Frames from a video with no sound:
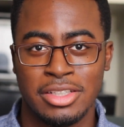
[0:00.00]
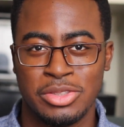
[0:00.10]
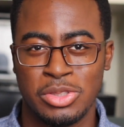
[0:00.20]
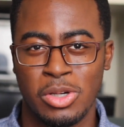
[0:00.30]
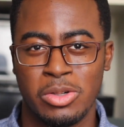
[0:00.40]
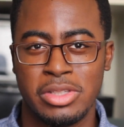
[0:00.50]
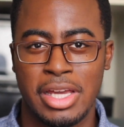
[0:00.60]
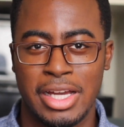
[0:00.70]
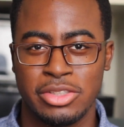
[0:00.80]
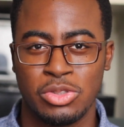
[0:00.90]
So the
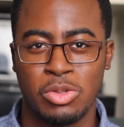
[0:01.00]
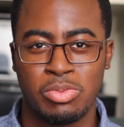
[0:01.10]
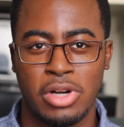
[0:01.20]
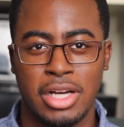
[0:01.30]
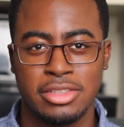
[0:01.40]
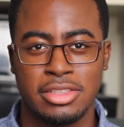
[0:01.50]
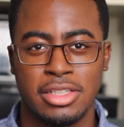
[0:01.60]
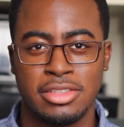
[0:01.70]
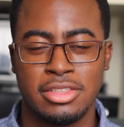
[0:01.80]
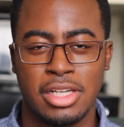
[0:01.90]
actual
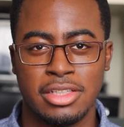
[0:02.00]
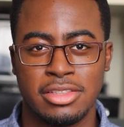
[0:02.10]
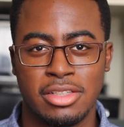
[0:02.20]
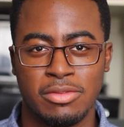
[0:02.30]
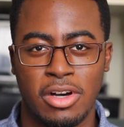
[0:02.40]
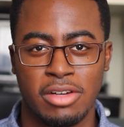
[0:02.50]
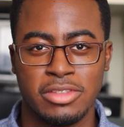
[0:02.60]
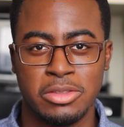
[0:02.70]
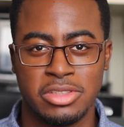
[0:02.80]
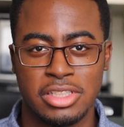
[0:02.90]
process does
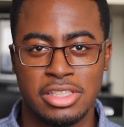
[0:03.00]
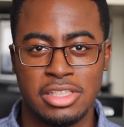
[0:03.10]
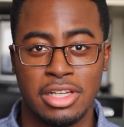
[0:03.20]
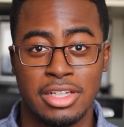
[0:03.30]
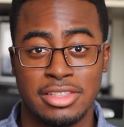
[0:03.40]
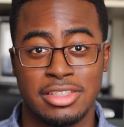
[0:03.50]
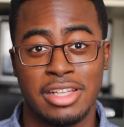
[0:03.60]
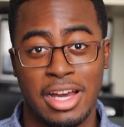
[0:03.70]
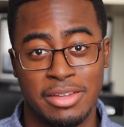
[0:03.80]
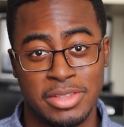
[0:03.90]
involve you sending a
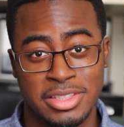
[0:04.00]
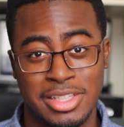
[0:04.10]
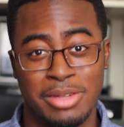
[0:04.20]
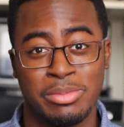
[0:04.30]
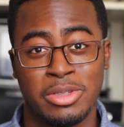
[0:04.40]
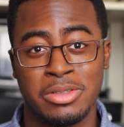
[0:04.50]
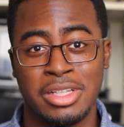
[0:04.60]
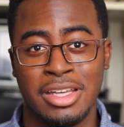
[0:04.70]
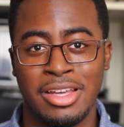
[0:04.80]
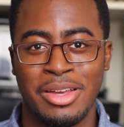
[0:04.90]
saliva
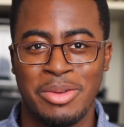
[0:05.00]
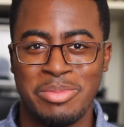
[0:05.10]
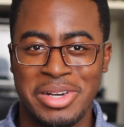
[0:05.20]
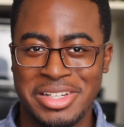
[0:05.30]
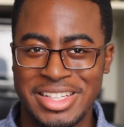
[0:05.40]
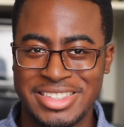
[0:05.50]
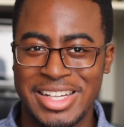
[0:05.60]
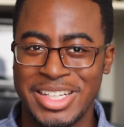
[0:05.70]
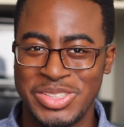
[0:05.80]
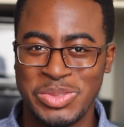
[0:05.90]
sample, but it's
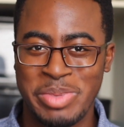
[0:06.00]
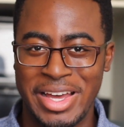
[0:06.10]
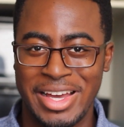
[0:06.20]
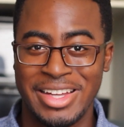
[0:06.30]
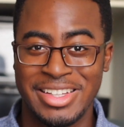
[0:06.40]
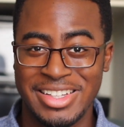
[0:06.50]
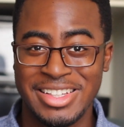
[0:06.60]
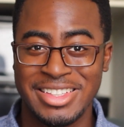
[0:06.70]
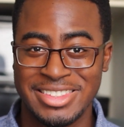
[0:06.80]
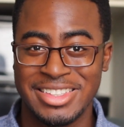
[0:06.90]
not too bad. It
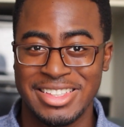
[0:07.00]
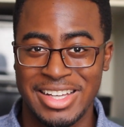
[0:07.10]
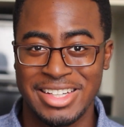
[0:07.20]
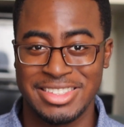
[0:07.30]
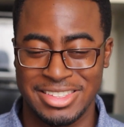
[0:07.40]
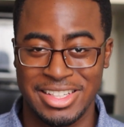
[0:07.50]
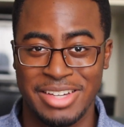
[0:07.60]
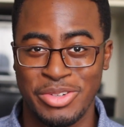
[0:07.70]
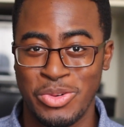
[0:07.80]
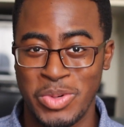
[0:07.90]
is a lot of
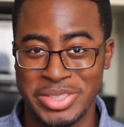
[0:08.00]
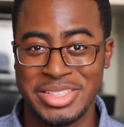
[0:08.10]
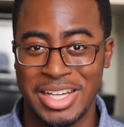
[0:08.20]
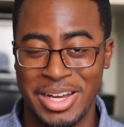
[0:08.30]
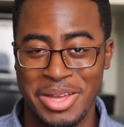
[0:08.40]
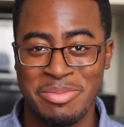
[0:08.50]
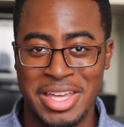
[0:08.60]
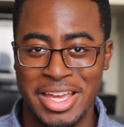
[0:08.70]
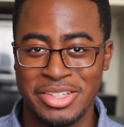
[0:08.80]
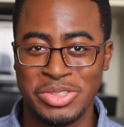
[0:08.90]
saliva at one time
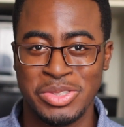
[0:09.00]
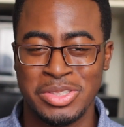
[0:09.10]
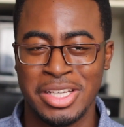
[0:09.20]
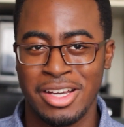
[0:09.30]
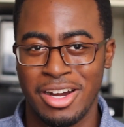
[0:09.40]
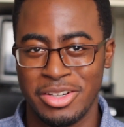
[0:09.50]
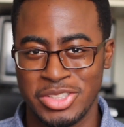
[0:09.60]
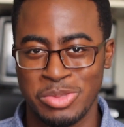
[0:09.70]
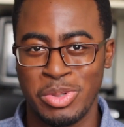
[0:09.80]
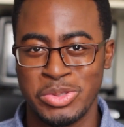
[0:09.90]
and you
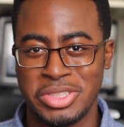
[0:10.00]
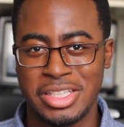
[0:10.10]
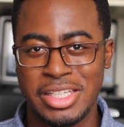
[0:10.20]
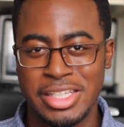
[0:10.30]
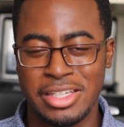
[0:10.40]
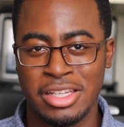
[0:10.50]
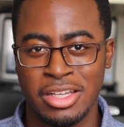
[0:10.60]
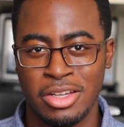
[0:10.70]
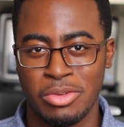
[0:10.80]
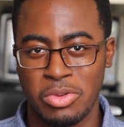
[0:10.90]
aren't supposed to eat
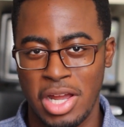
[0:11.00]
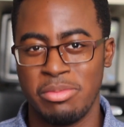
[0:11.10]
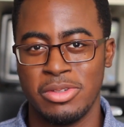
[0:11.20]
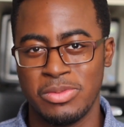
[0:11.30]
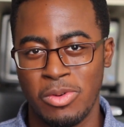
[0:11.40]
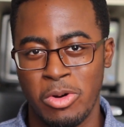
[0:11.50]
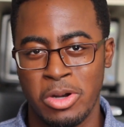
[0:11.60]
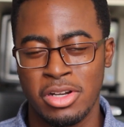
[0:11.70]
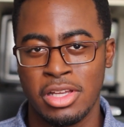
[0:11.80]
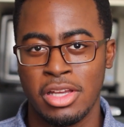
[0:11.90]
right
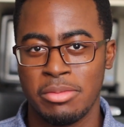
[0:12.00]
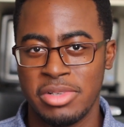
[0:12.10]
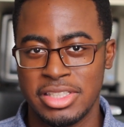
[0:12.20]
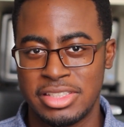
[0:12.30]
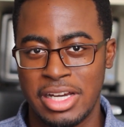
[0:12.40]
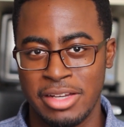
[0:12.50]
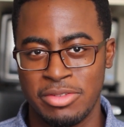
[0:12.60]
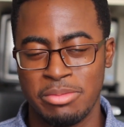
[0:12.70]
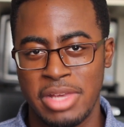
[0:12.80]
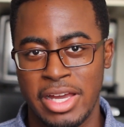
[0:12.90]
before, but aside
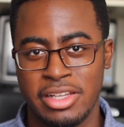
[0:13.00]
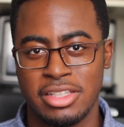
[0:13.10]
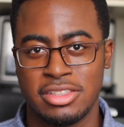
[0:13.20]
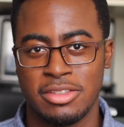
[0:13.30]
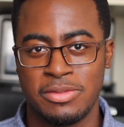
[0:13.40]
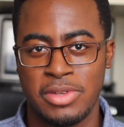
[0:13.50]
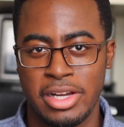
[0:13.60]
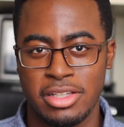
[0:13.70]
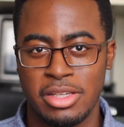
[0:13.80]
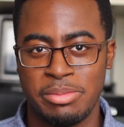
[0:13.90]
from that, it's a
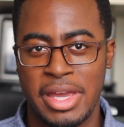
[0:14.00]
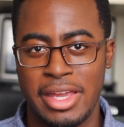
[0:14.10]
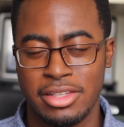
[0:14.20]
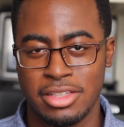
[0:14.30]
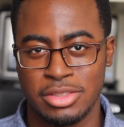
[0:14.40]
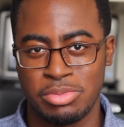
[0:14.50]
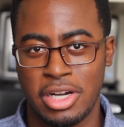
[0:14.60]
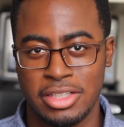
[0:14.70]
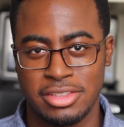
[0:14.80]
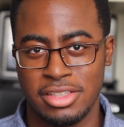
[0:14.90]
fairly painless
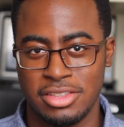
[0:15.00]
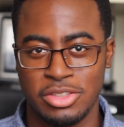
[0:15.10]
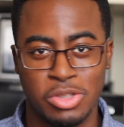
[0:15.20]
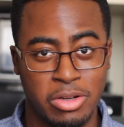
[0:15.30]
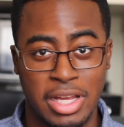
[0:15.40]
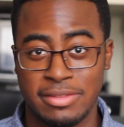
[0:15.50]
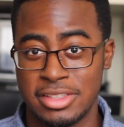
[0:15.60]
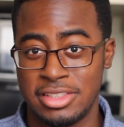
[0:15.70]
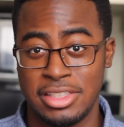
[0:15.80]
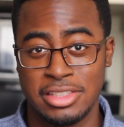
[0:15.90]
process. You don't have
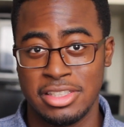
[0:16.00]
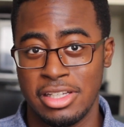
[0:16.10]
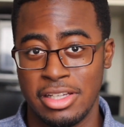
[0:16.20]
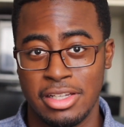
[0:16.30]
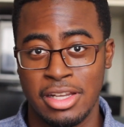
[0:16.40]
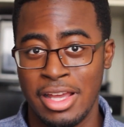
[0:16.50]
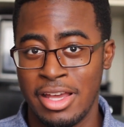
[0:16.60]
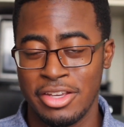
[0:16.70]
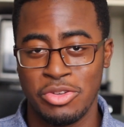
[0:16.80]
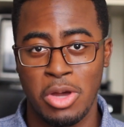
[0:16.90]
to send in,
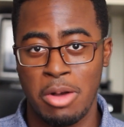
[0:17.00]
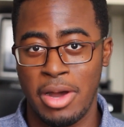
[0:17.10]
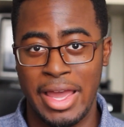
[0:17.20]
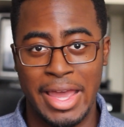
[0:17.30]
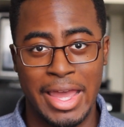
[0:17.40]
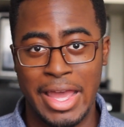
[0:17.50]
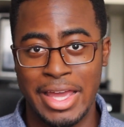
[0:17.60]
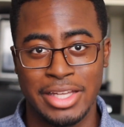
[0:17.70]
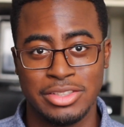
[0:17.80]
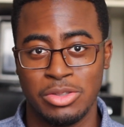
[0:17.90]
you know, a
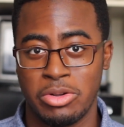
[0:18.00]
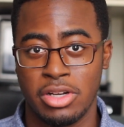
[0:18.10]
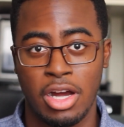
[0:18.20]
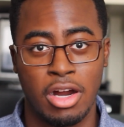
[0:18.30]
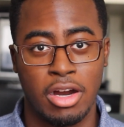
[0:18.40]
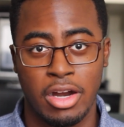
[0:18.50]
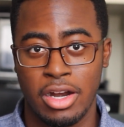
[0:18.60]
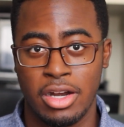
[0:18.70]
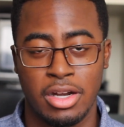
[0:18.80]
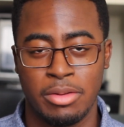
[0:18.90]
hand or an
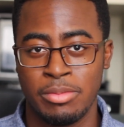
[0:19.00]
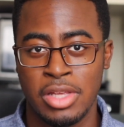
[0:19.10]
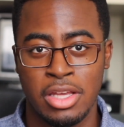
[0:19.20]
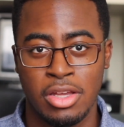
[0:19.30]
arm